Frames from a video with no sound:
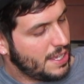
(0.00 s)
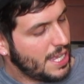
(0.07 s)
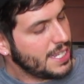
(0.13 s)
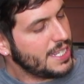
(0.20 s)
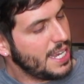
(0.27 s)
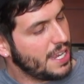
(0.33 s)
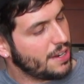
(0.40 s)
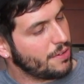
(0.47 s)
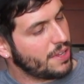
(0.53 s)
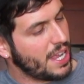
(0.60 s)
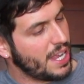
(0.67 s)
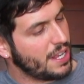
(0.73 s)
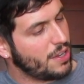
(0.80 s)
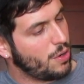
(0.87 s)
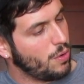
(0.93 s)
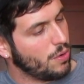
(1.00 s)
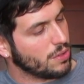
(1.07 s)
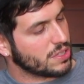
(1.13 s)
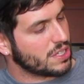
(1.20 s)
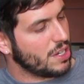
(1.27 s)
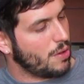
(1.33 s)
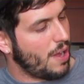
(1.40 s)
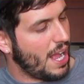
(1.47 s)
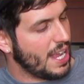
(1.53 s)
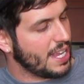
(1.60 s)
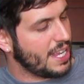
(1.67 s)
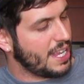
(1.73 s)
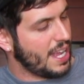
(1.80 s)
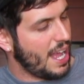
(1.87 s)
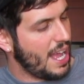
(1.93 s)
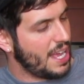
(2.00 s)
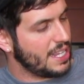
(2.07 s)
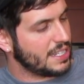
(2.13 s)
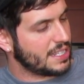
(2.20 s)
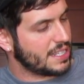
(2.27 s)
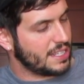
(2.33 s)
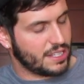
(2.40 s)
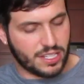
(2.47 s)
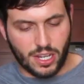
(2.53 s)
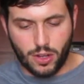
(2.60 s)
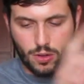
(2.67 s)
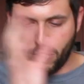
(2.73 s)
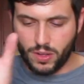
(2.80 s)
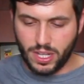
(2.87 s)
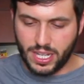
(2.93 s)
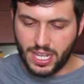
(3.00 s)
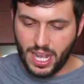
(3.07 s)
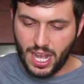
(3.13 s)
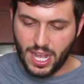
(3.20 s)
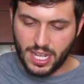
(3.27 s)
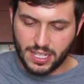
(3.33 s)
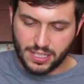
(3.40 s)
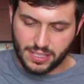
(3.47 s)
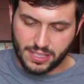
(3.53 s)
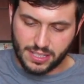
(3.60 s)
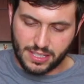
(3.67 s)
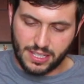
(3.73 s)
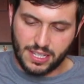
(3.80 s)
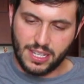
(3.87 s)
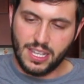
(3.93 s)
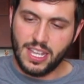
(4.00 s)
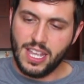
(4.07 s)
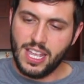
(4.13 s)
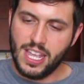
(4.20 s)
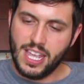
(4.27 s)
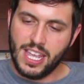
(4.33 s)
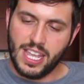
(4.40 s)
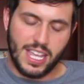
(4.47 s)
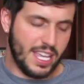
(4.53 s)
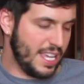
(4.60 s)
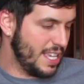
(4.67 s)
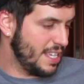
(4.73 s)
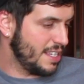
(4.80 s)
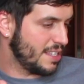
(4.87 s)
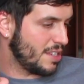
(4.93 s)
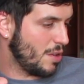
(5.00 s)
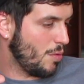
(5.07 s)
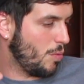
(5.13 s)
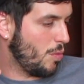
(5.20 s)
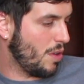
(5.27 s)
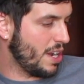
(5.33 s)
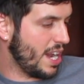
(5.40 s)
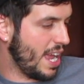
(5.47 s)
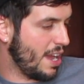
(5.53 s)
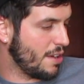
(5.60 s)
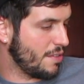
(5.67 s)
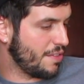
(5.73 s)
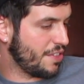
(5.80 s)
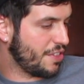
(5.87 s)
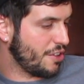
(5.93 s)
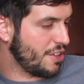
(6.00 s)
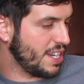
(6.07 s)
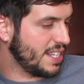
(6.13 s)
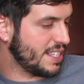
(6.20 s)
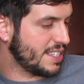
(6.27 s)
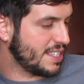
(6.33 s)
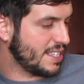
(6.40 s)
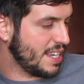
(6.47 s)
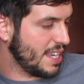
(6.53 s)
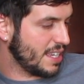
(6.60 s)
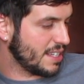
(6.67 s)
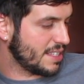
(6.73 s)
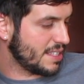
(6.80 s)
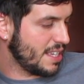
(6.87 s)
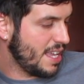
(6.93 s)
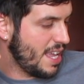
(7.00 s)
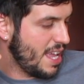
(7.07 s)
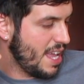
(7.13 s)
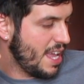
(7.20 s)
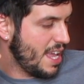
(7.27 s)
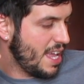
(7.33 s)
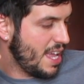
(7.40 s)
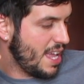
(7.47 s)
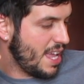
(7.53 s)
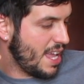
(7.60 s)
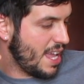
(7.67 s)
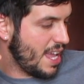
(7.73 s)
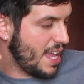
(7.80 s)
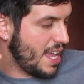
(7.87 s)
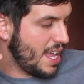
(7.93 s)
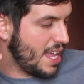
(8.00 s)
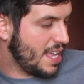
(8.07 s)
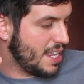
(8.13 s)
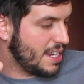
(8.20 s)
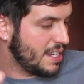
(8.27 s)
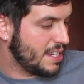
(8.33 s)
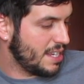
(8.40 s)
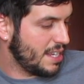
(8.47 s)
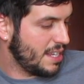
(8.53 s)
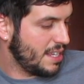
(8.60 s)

I did. Okay, cool. So I got so Gus is one out of thirty-six, and